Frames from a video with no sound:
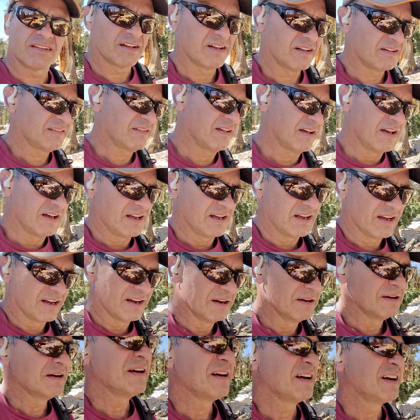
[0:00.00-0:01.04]
unless
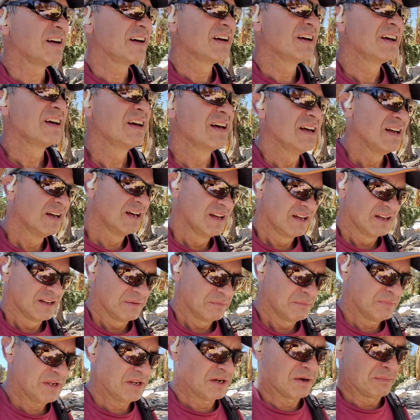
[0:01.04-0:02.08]
I
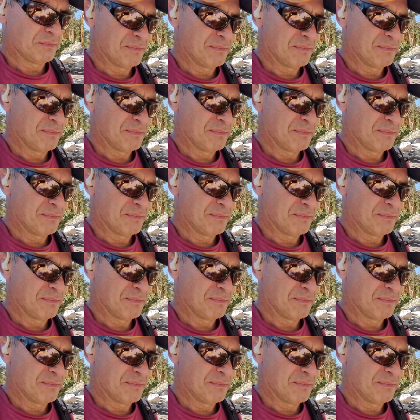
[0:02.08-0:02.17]
meet a